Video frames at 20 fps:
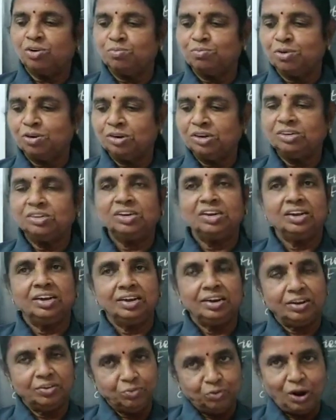commodity
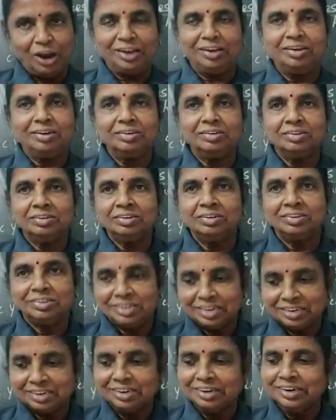Y
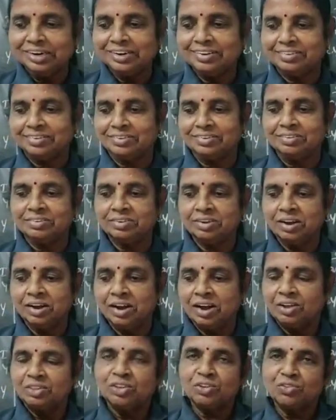decreases,
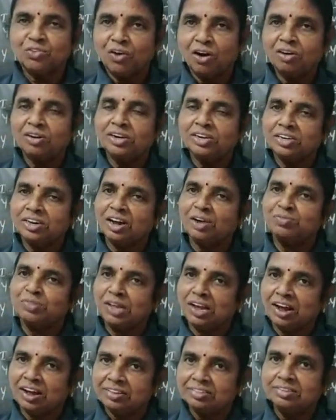the quantity of
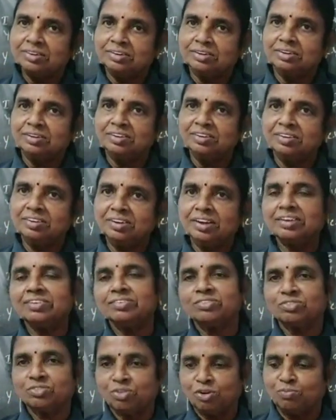the other
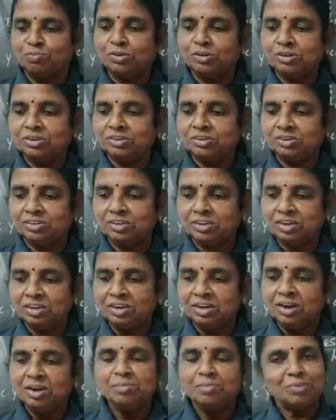X
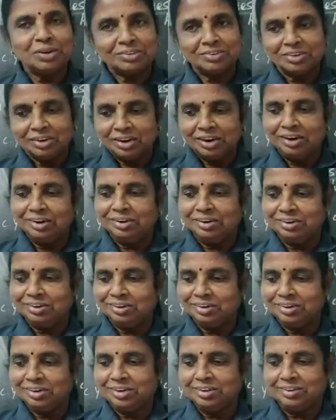commodity must
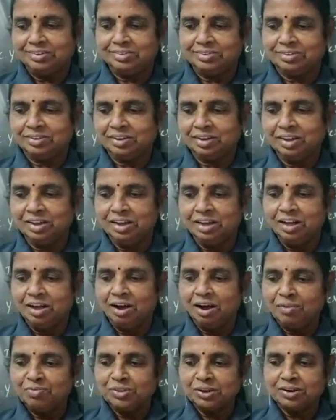increase
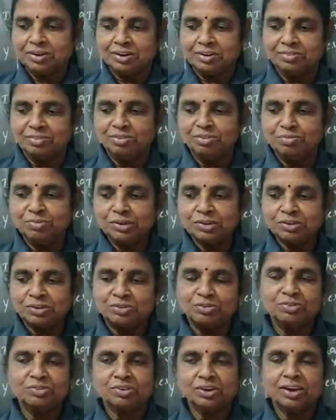of the consumers
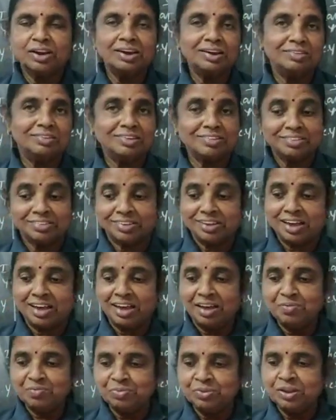to stay in the
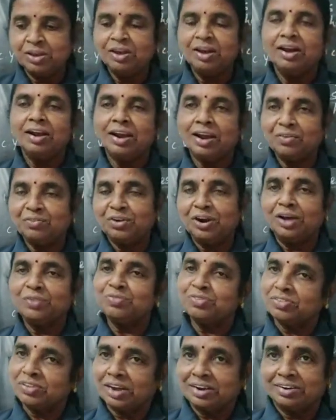same level
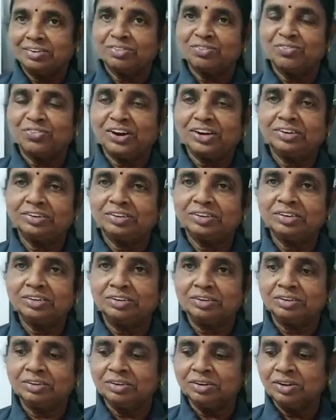of
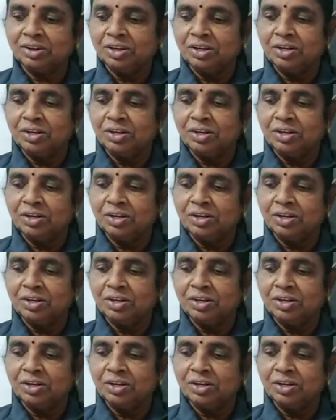satisfaction.